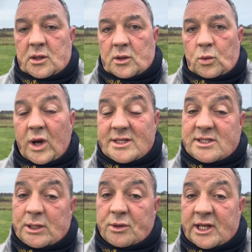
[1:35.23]
wait and
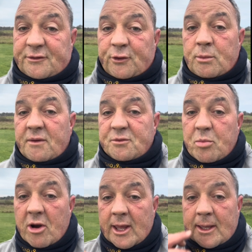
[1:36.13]
see what the next few months
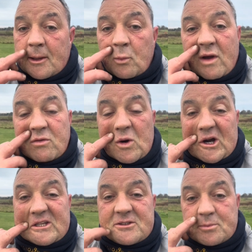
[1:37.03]
bring
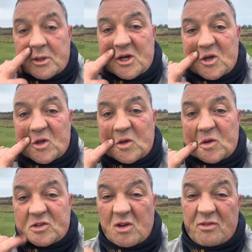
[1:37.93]
weather-wise. But
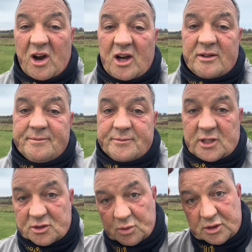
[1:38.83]
so far,
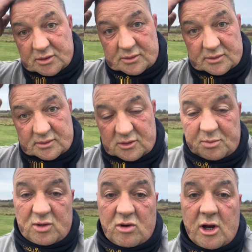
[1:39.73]
touch wood, it's
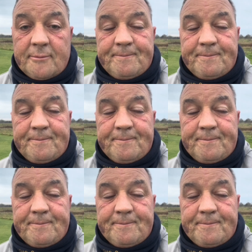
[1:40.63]
been all right.